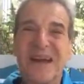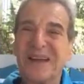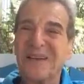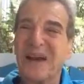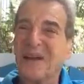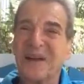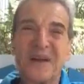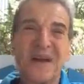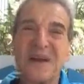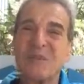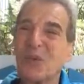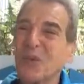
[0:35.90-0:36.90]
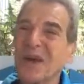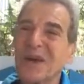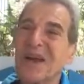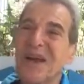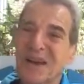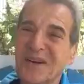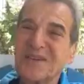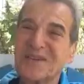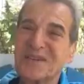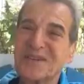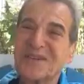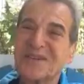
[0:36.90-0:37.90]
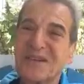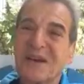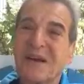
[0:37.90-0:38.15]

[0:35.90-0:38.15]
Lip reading: and getting Marie Callises.